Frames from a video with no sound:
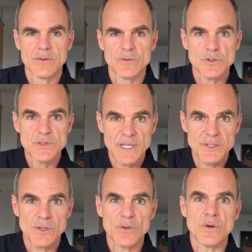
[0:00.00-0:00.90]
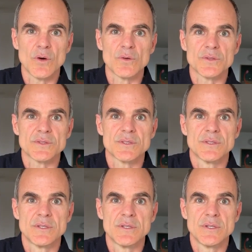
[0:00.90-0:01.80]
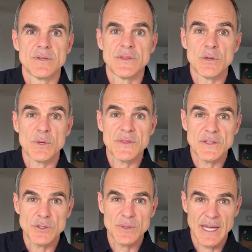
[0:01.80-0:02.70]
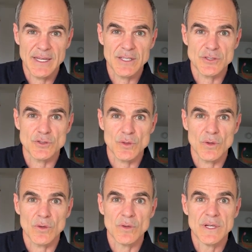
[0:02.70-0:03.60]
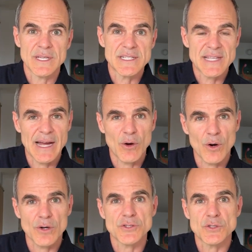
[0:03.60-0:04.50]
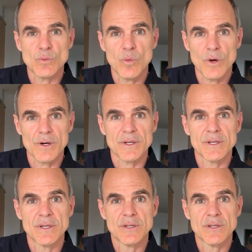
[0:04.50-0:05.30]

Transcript: You set your own goals. The only thing you can control is how hard you work